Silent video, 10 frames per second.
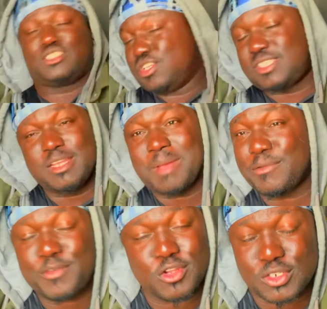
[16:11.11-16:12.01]
just did my
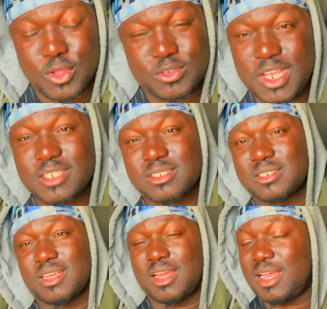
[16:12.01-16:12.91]
first load
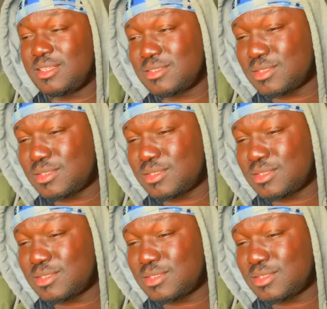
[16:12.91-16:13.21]
yesterday, all right?